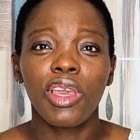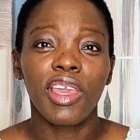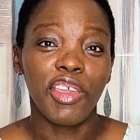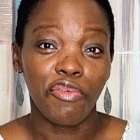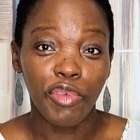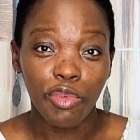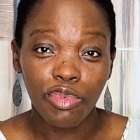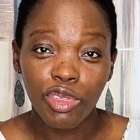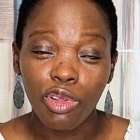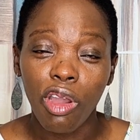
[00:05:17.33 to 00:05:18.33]
if you've
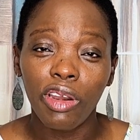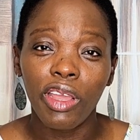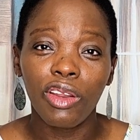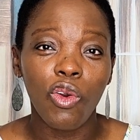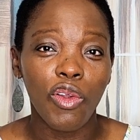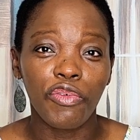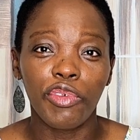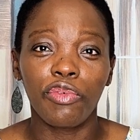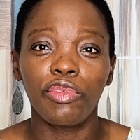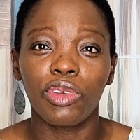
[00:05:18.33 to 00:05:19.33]
started or if
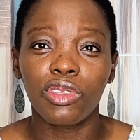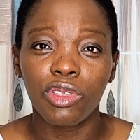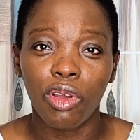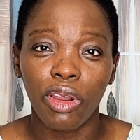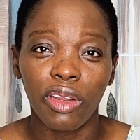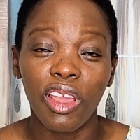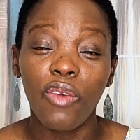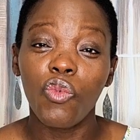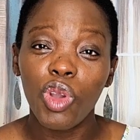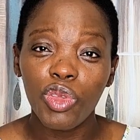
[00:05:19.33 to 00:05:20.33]
you've not started,
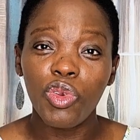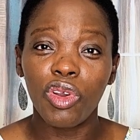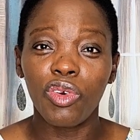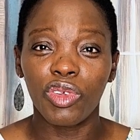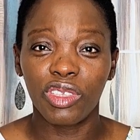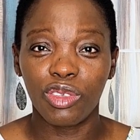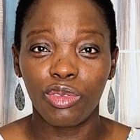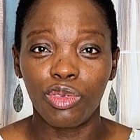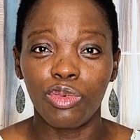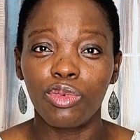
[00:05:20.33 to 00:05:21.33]
and what you're going to
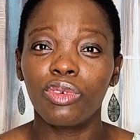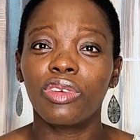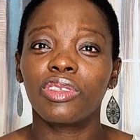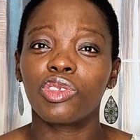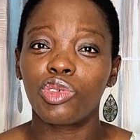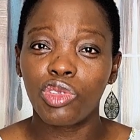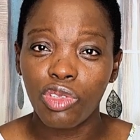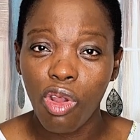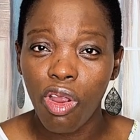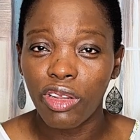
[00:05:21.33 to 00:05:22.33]
do to
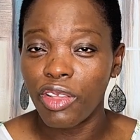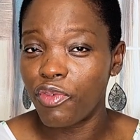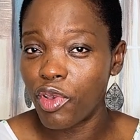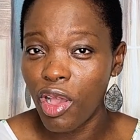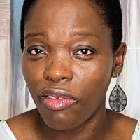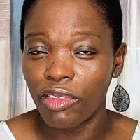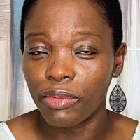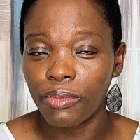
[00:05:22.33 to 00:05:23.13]
start if you haven't.